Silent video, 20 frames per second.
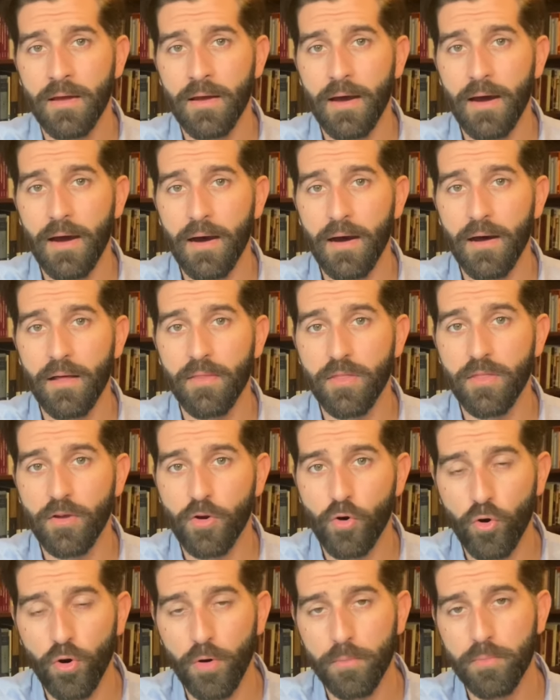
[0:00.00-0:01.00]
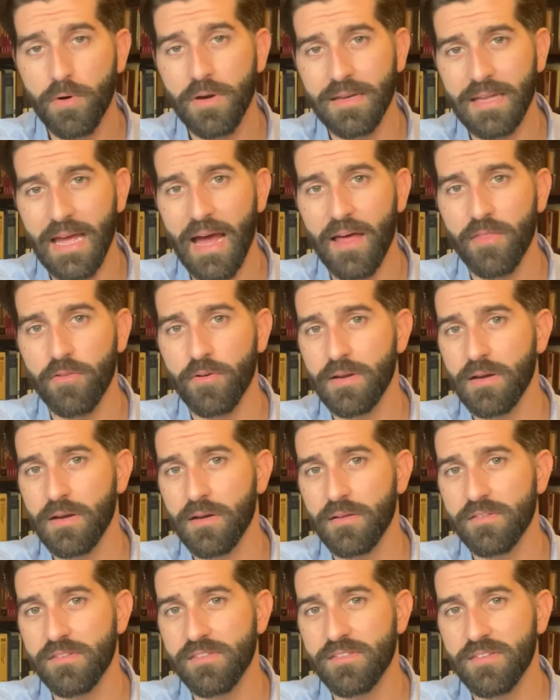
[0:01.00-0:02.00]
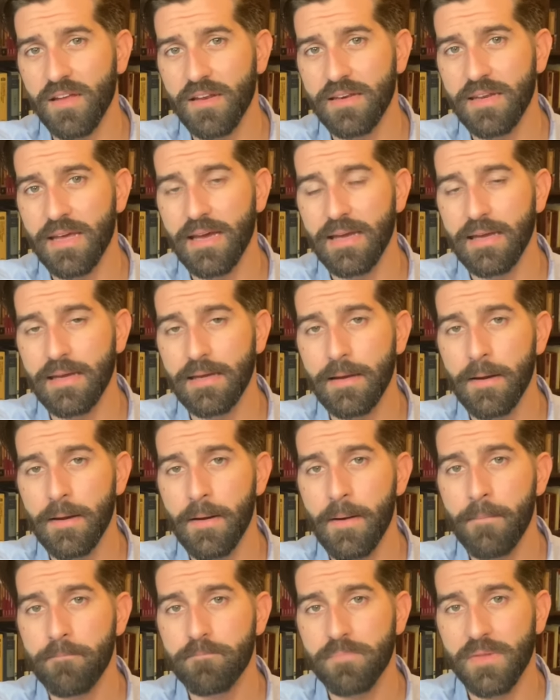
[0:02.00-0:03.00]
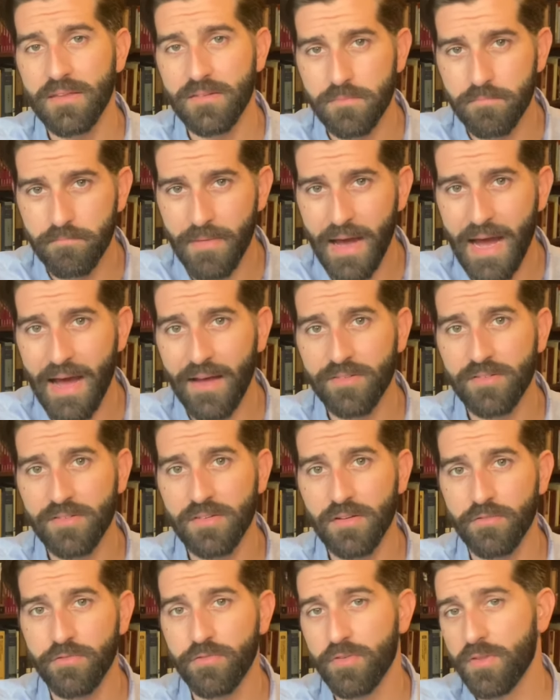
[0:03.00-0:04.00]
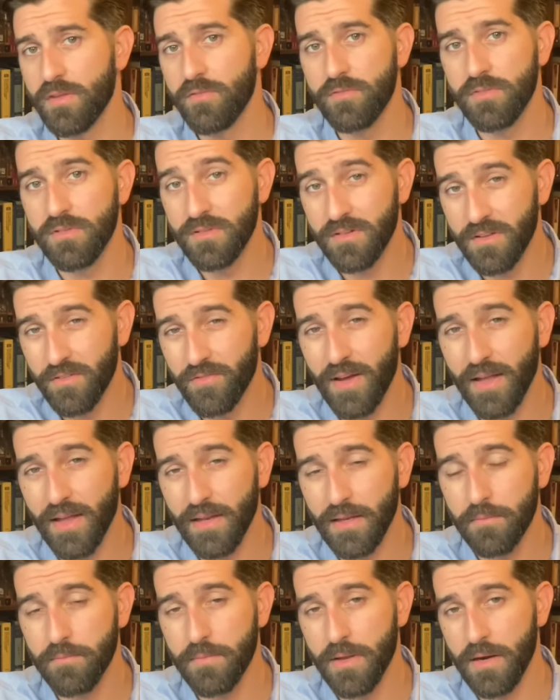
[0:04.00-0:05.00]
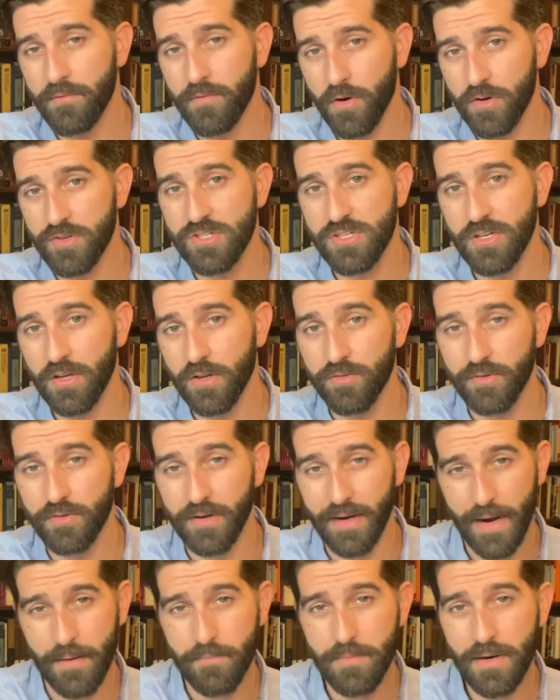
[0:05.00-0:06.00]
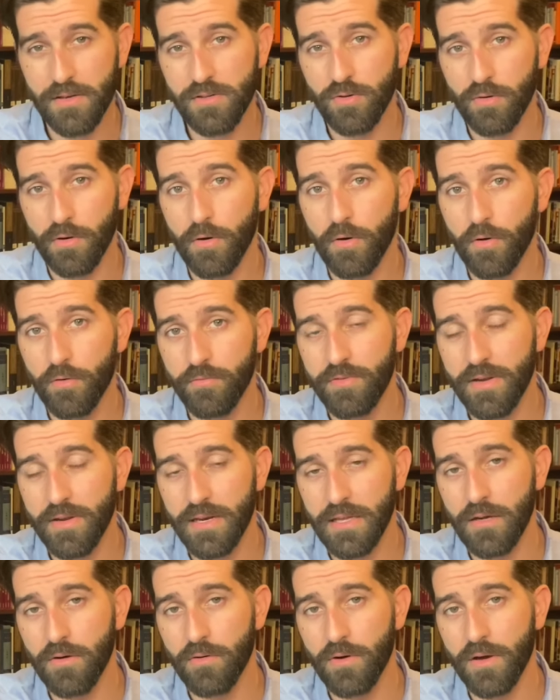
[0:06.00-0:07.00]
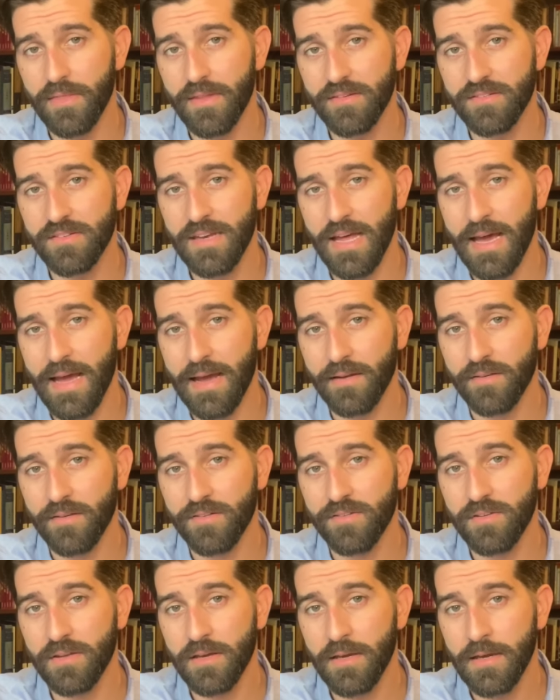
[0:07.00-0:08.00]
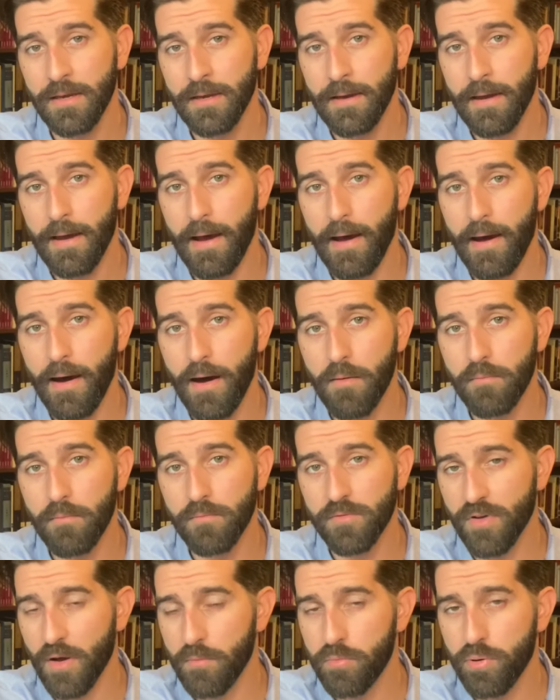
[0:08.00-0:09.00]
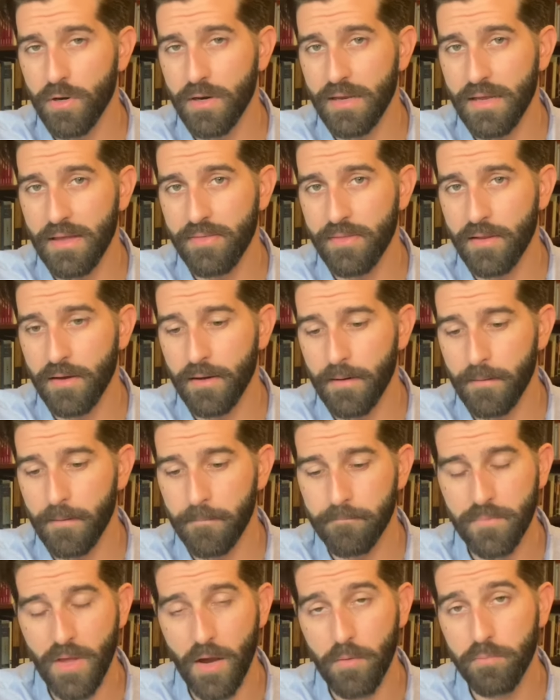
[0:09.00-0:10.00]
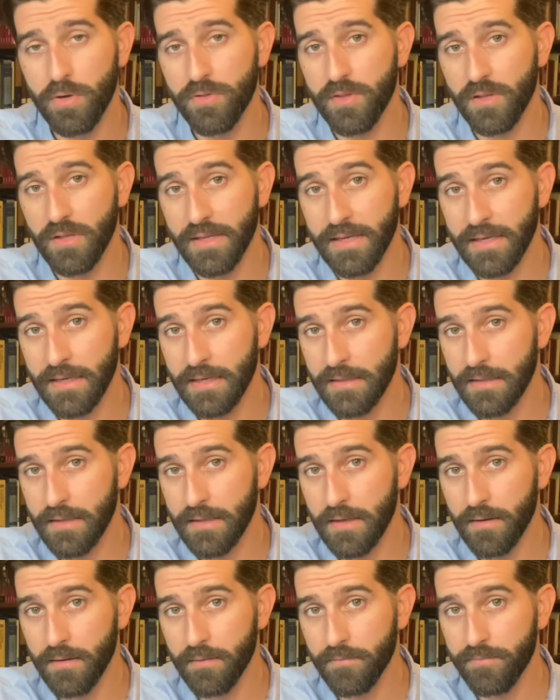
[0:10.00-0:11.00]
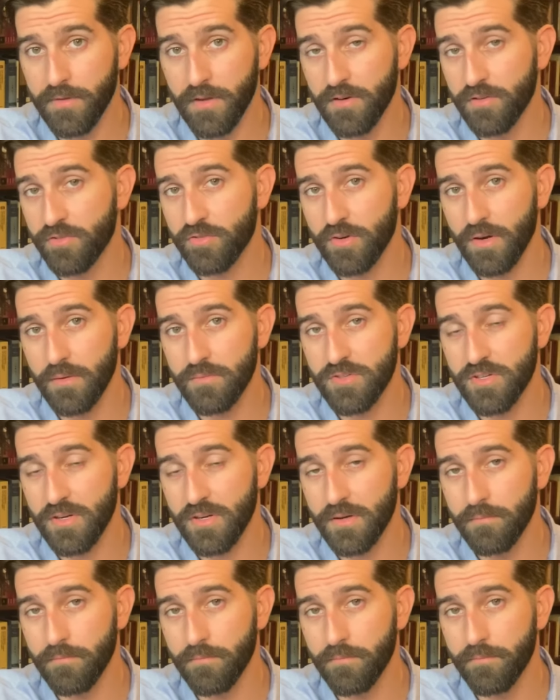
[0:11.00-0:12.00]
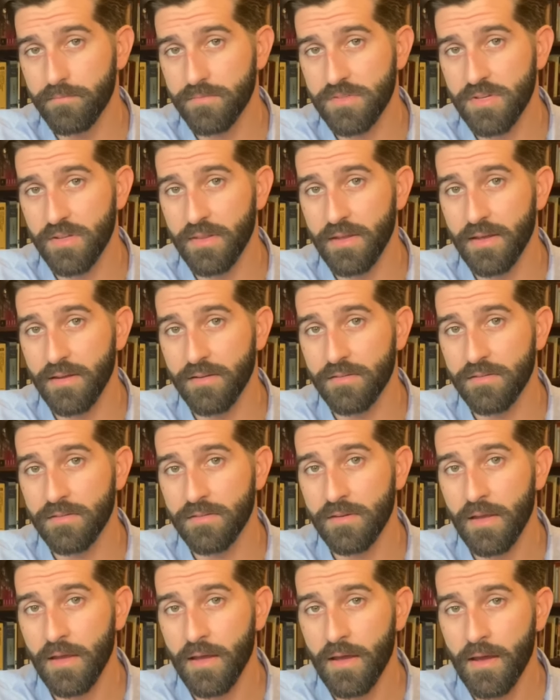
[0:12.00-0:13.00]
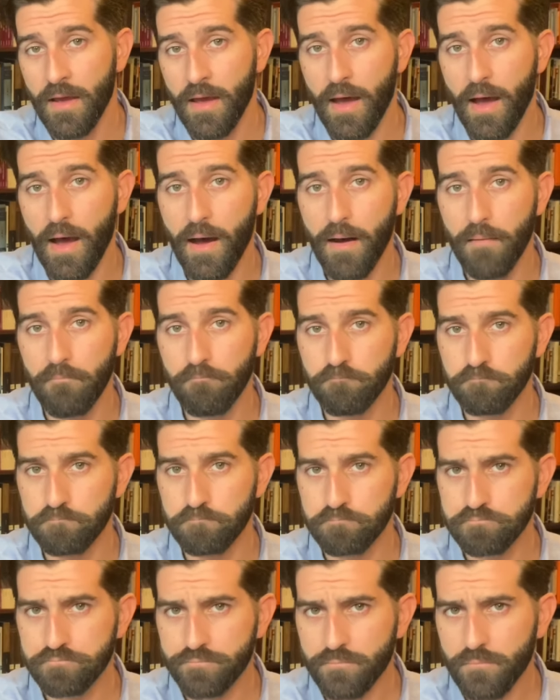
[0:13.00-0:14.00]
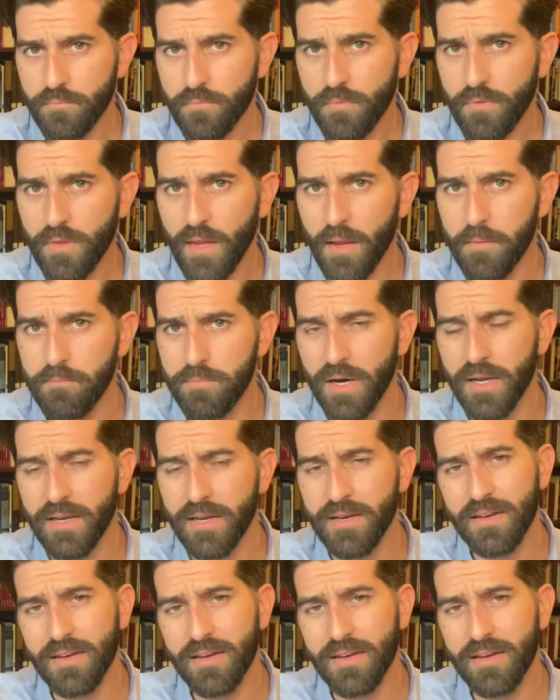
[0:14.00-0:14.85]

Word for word: uh, the corporate gathering on Sunday is massive for the development of our children. And I'm going to do a whole video on this next. Um, so I'll put it in the I'll put the link in the the description to this. Um, but